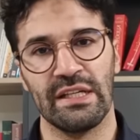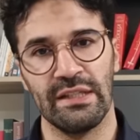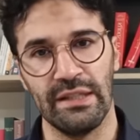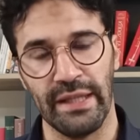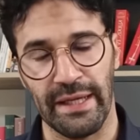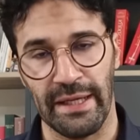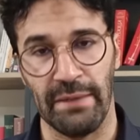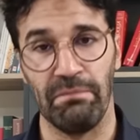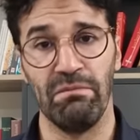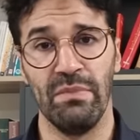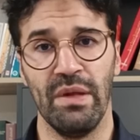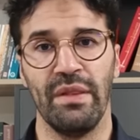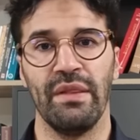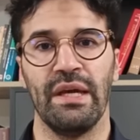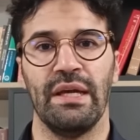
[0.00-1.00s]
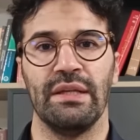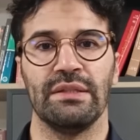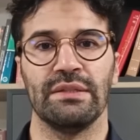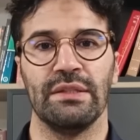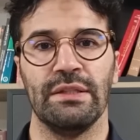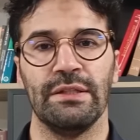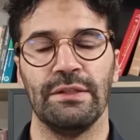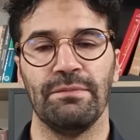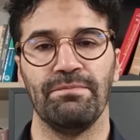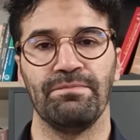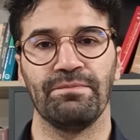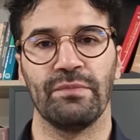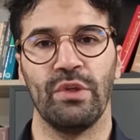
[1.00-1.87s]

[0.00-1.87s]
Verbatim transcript: claim that um,